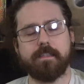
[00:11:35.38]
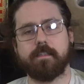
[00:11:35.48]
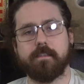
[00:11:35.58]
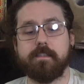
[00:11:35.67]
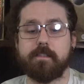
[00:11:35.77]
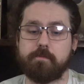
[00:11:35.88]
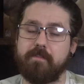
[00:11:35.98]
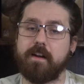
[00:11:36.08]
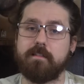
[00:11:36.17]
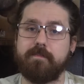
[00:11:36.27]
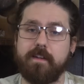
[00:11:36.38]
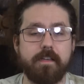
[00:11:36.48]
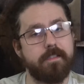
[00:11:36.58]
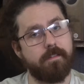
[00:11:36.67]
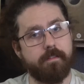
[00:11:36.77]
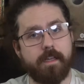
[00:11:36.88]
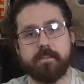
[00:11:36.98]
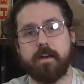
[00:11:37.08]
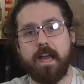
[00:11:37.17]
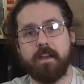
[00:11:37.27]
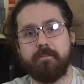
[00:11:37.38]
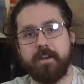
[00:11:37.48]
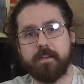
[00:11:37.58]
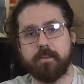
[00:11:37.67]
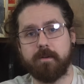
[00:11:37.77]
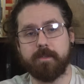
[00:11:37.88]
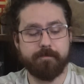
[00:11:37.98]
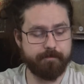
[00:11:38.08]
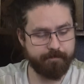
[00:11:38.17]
Classically, since we're fighting the Phoenix, let's start adding Phoenix armor.